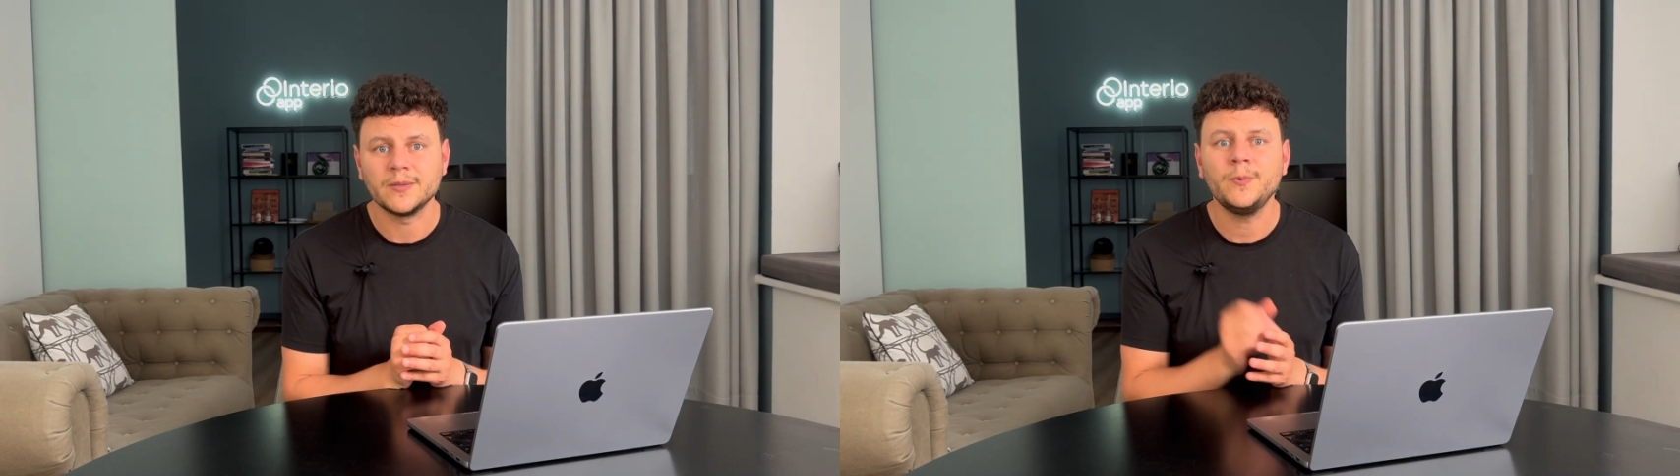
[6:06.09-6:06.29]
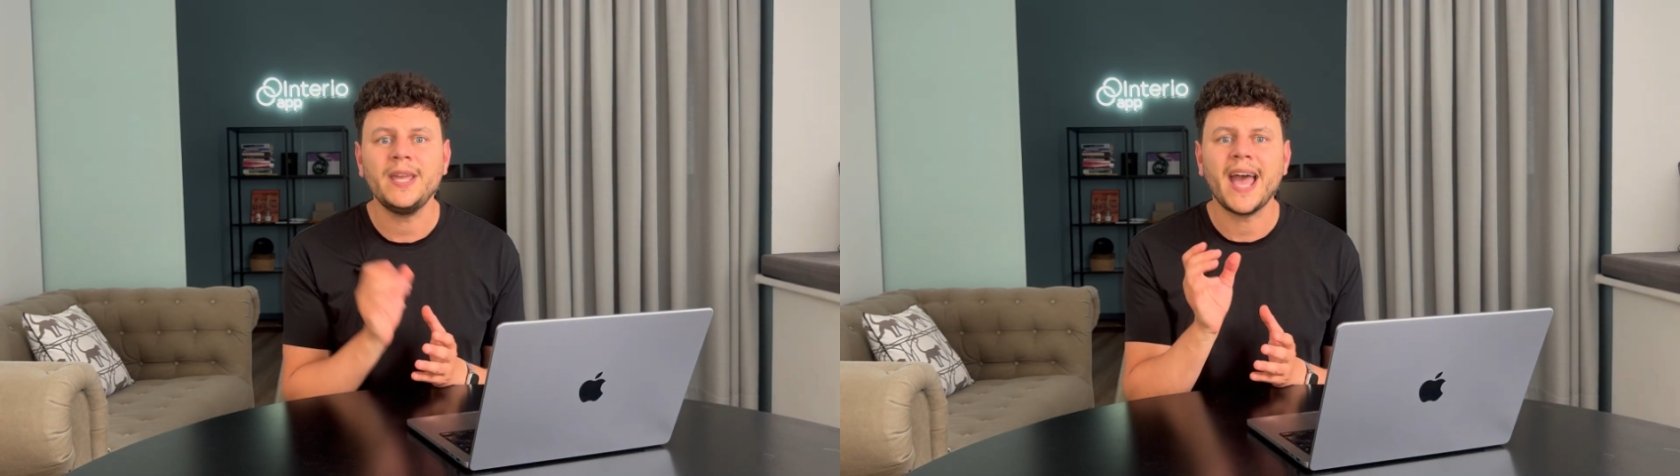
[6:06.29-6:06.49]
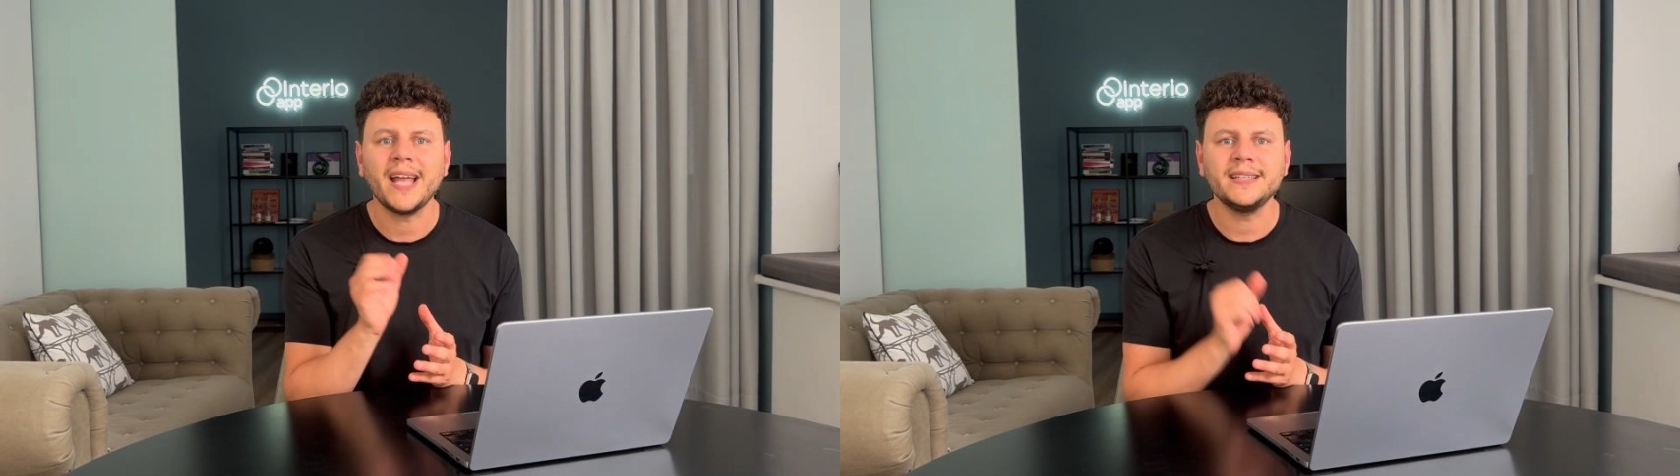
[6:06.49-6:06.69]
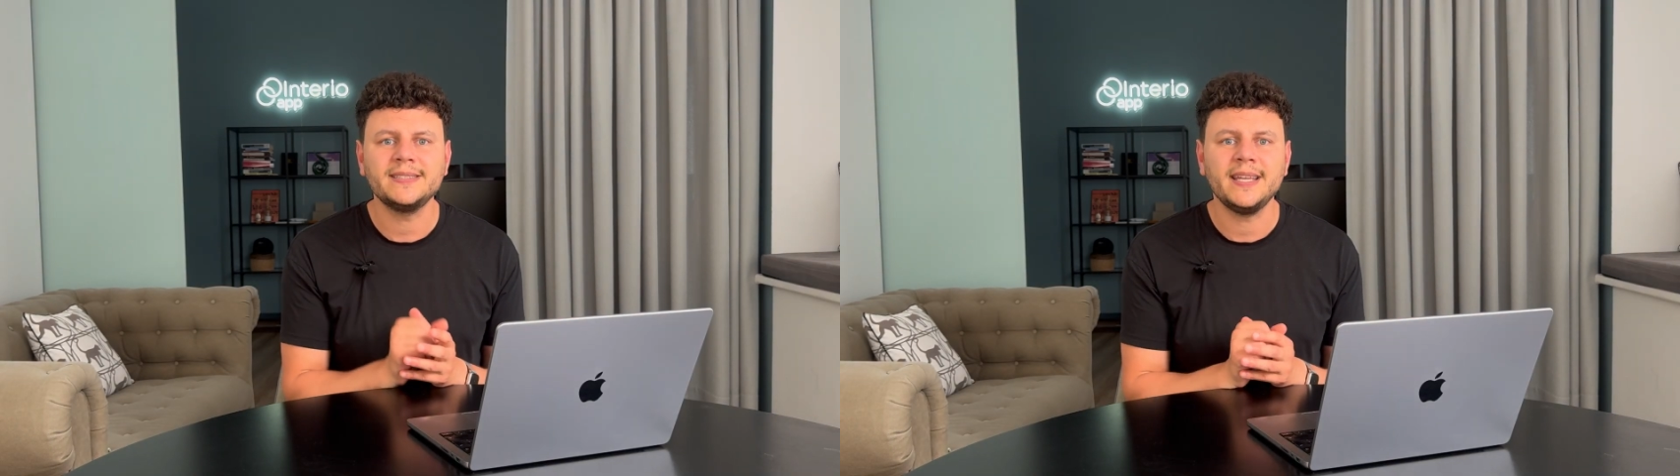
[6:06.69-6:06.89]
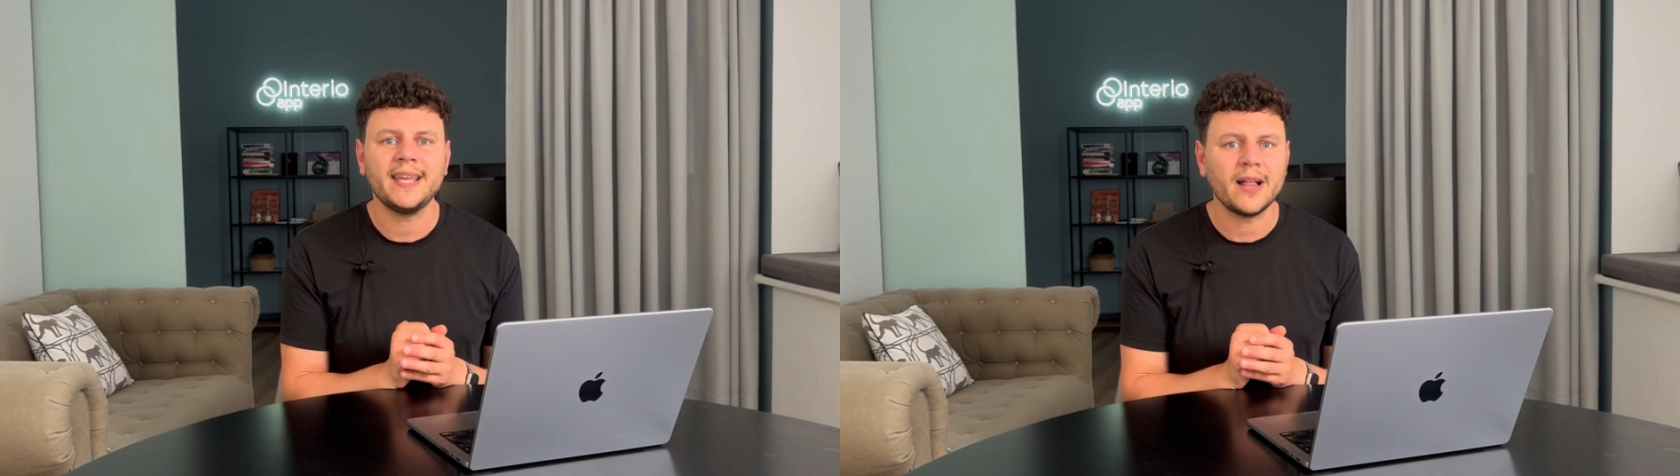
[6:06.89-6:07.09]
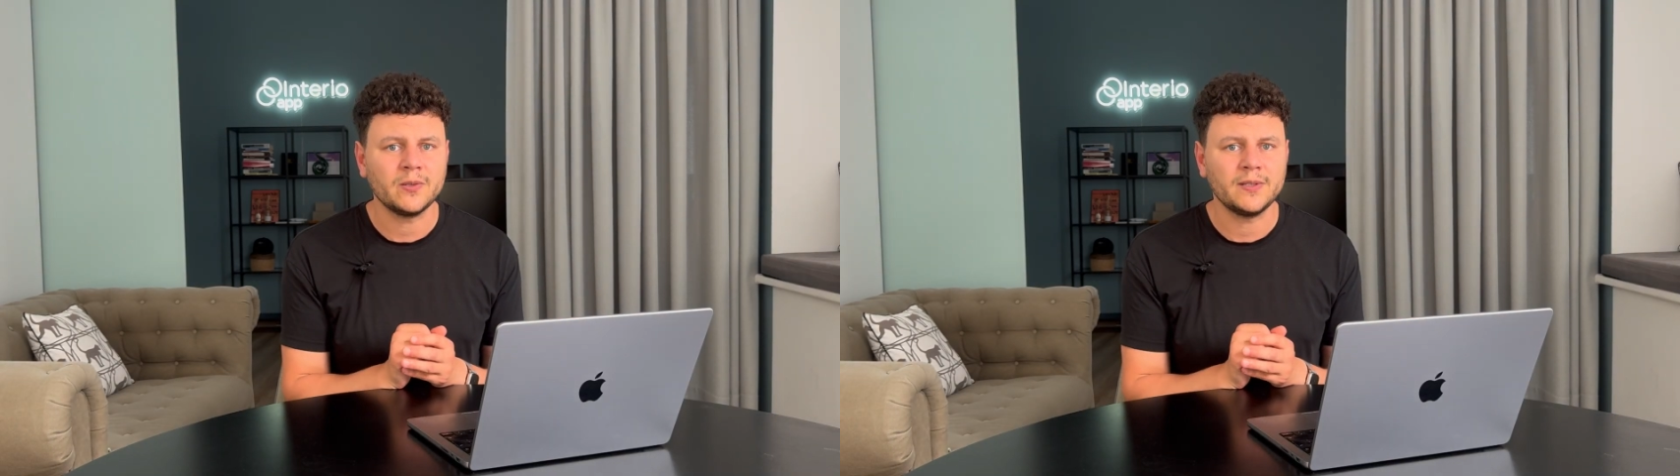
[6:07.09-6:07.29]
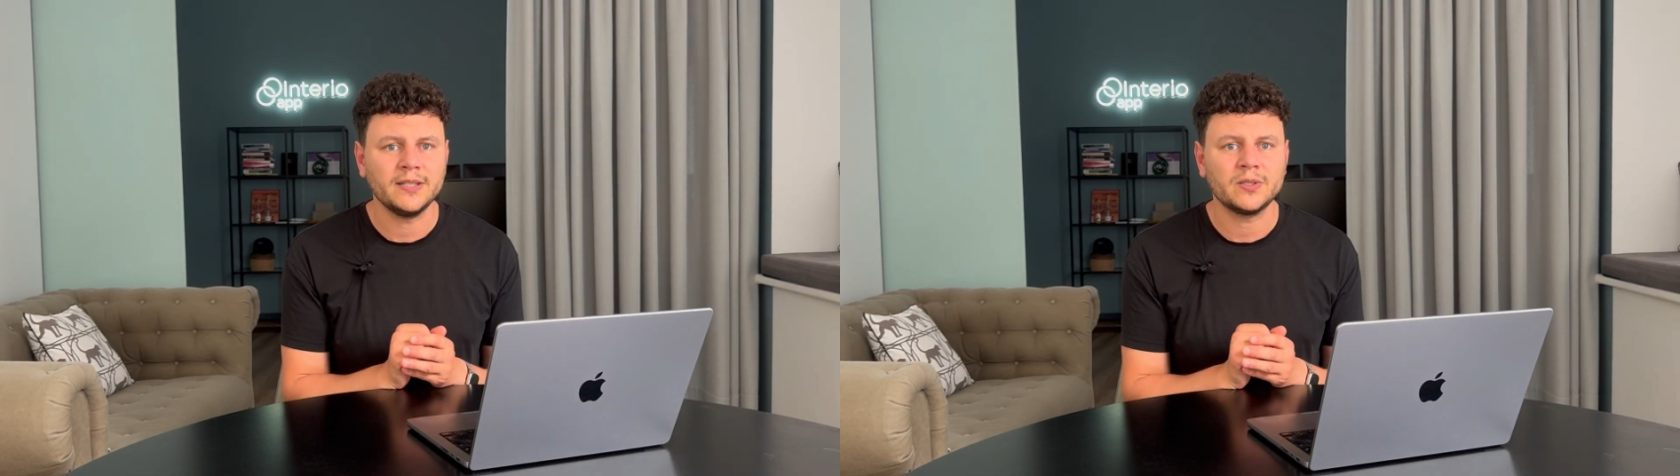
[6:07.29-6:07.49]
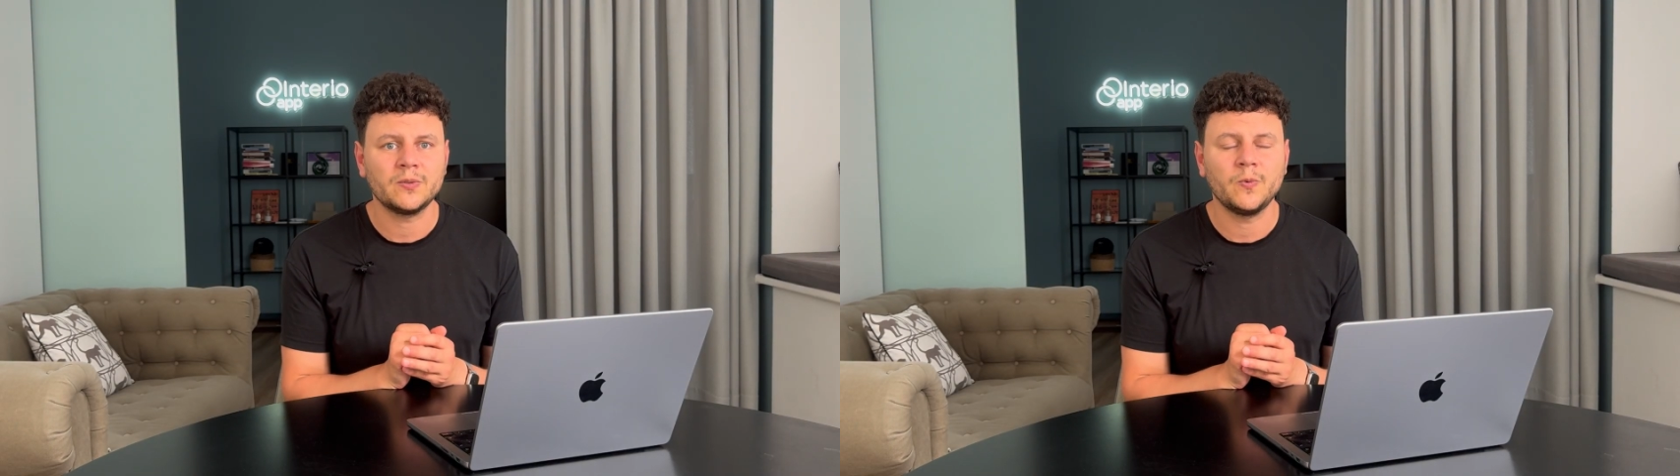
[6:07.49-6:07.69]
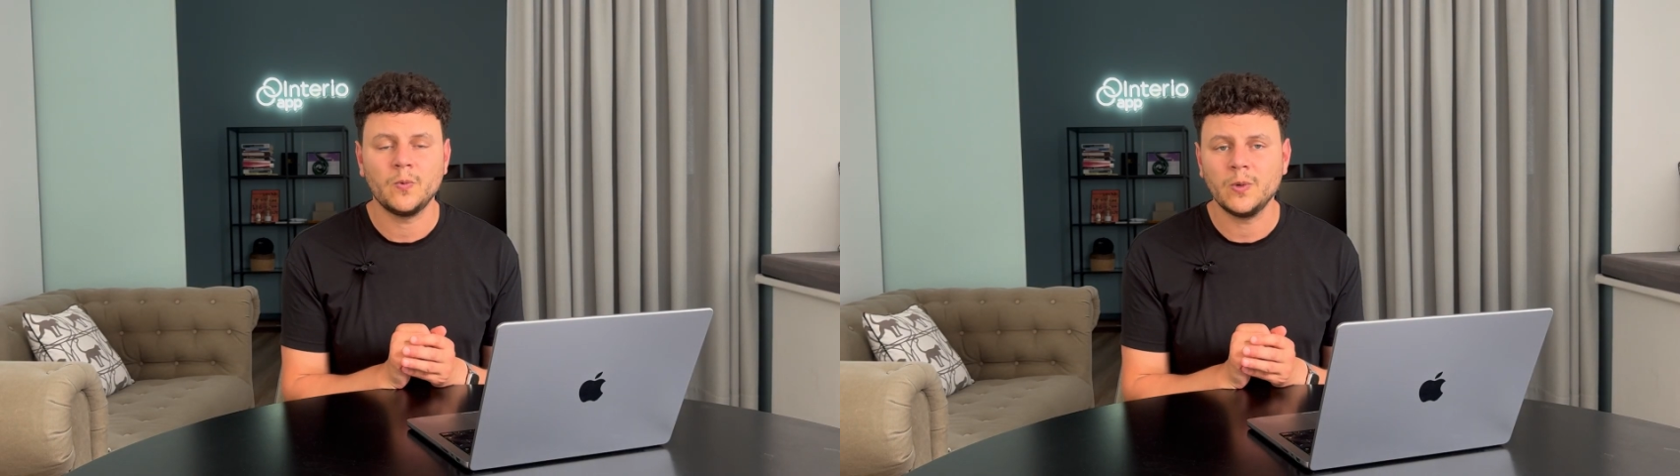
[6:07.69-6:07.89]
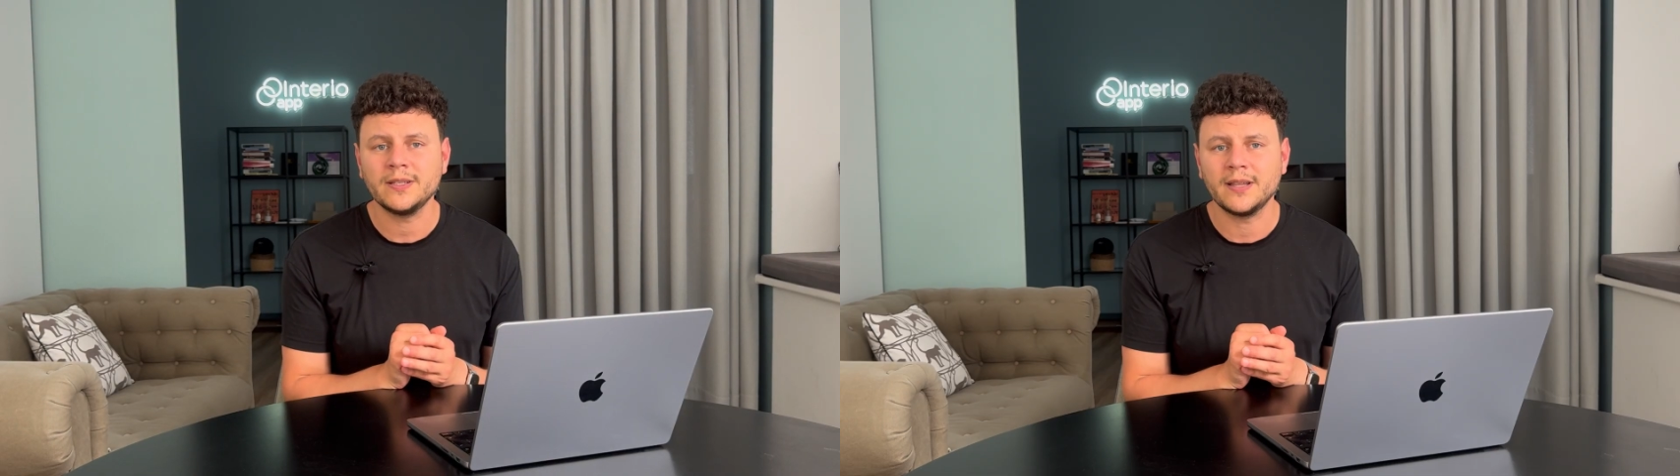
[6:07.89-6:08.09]
We added a calculator for
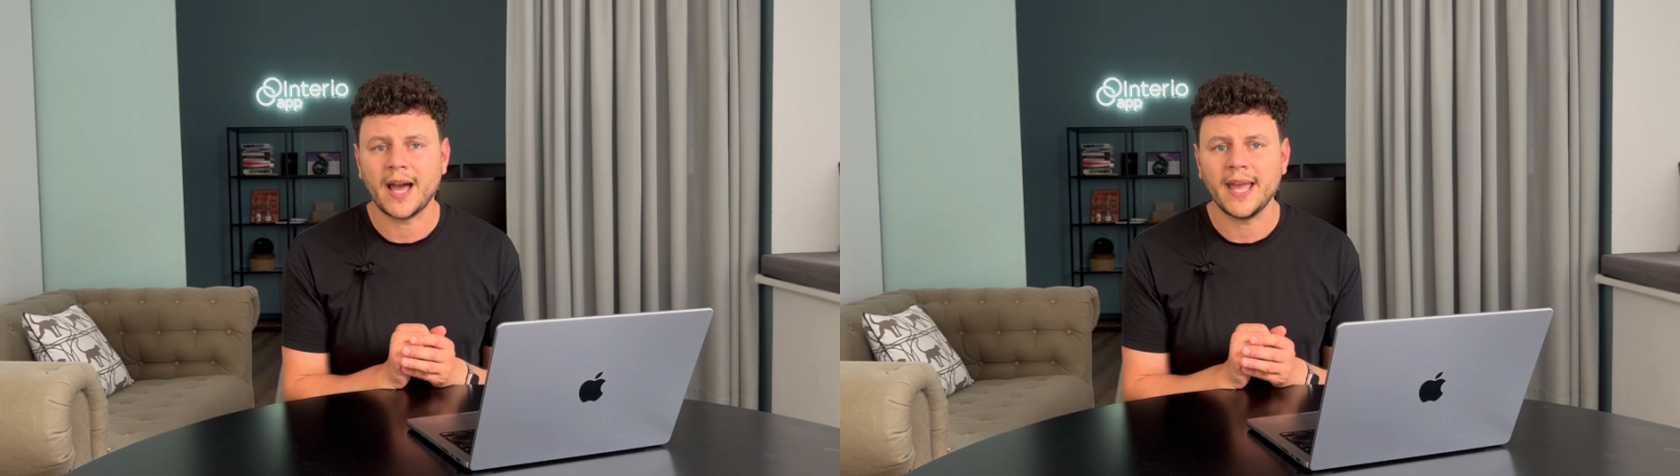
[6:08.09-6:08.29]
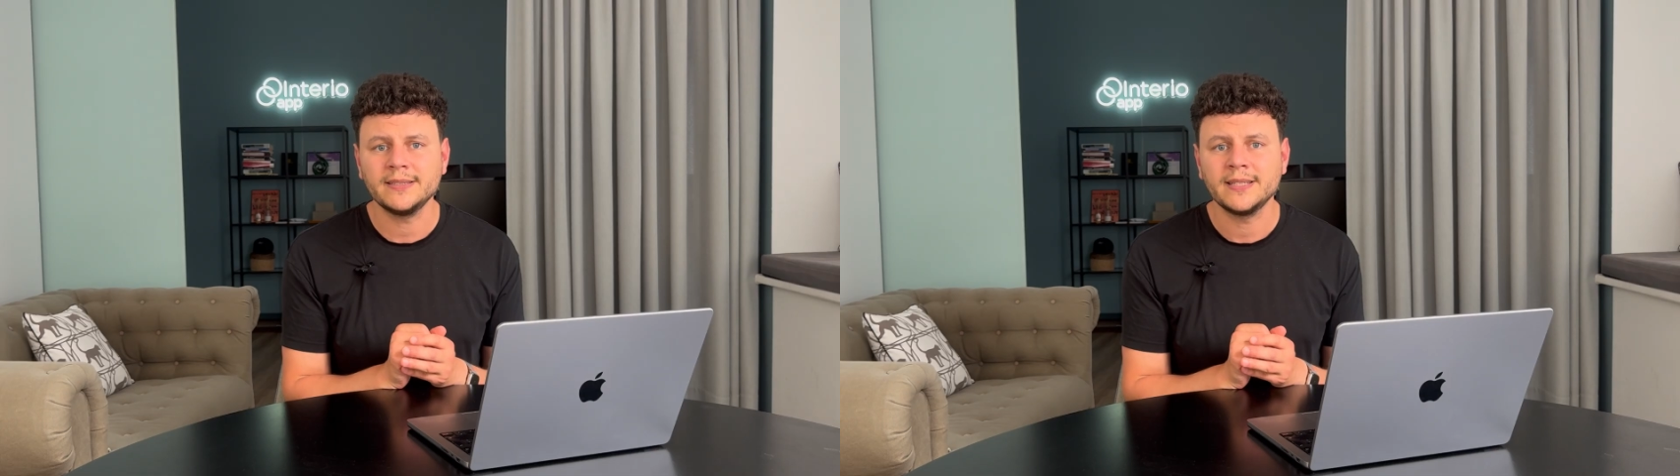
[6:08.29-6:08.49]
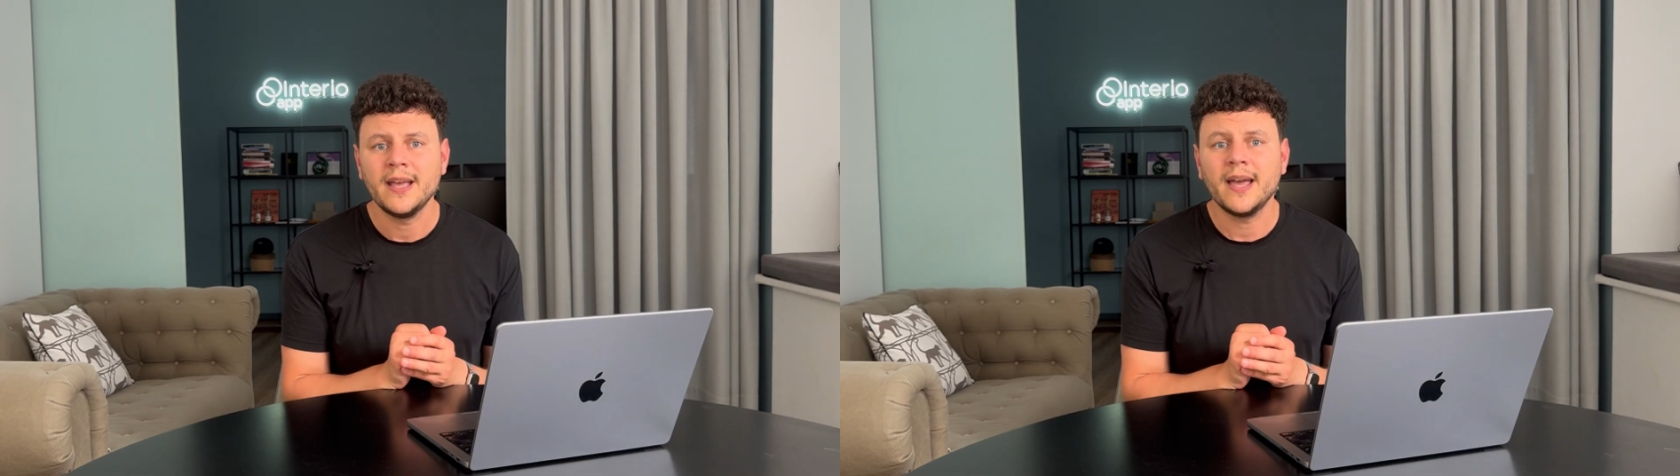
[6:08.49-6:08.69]
one client